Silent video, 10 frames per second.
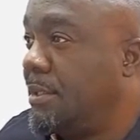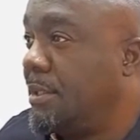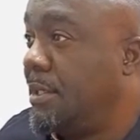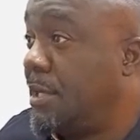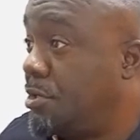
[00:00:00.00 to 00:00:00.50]

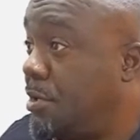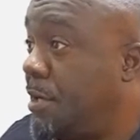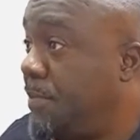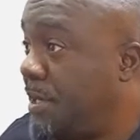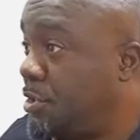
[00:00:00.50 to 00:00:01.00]
natural
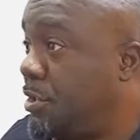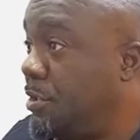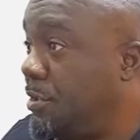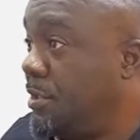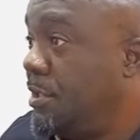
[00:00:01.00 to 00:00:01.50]

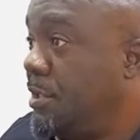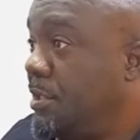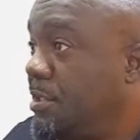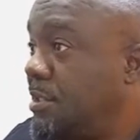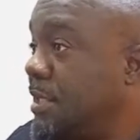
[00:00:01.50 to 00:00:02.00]
passion
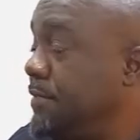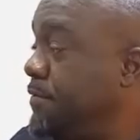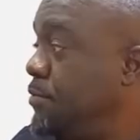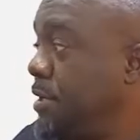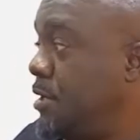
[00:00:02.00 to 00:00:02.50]
started
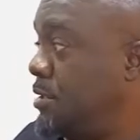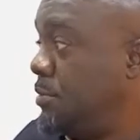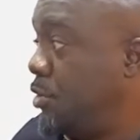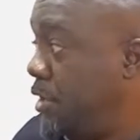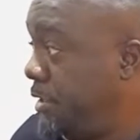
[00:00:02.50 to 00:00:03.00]
from when I was
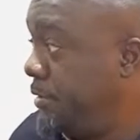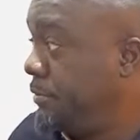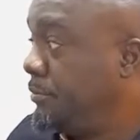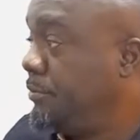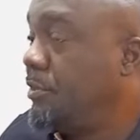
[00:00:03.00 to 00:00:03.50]
a boy,
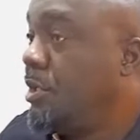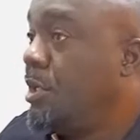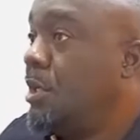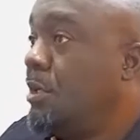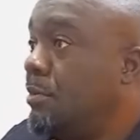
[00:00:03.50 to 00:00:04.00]

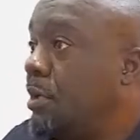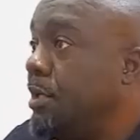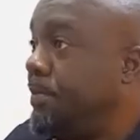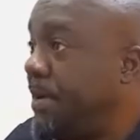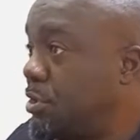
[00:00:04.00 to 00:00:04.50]
but
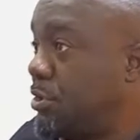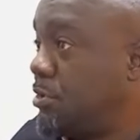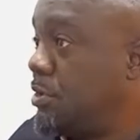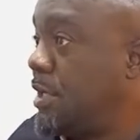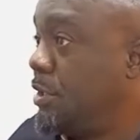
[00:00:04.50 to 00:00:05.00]
the
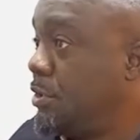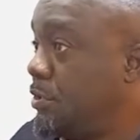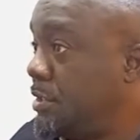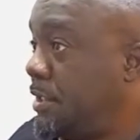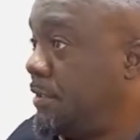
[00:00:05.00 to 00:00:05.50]
passion to now
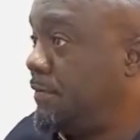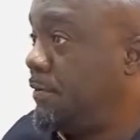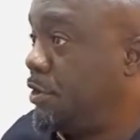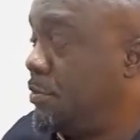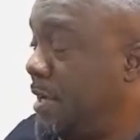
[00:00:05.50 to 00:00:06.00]
use it
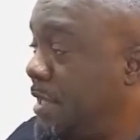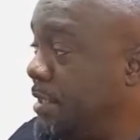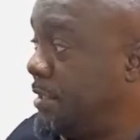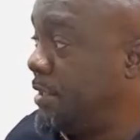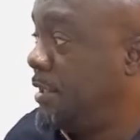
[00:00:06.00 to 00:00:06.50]
for
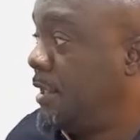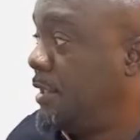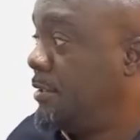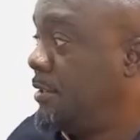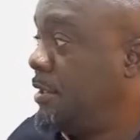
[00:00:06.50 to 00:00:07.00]
humanity,
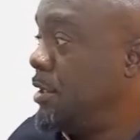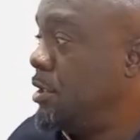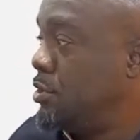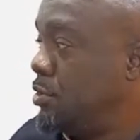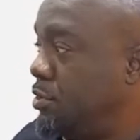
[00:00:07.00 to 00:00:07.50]

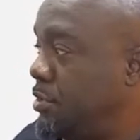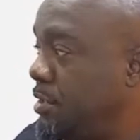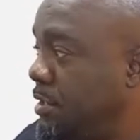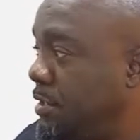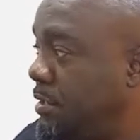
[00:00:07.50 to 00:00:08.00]
to use
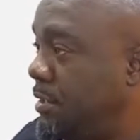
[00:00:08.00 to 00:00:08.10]
it